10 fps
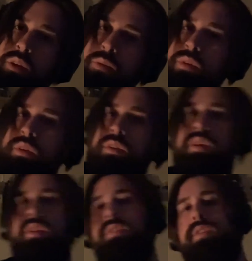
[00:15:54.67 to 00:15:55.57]
one, and
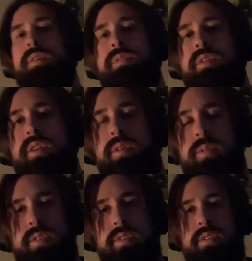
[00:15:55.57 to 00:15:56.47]
it's definitely the
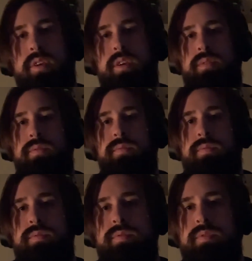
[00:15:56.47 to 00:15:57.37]
oldest sign.
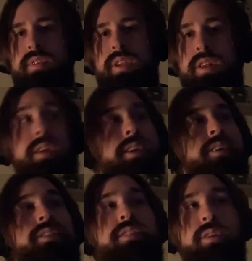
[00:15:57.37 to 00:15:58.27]
And I can't
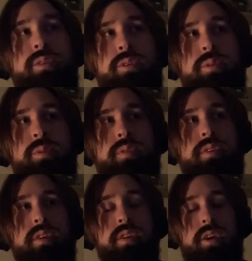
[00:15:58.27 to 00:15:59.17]
tell you
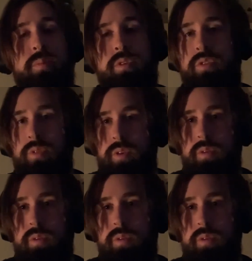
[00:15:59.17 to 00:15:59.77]
how much joy it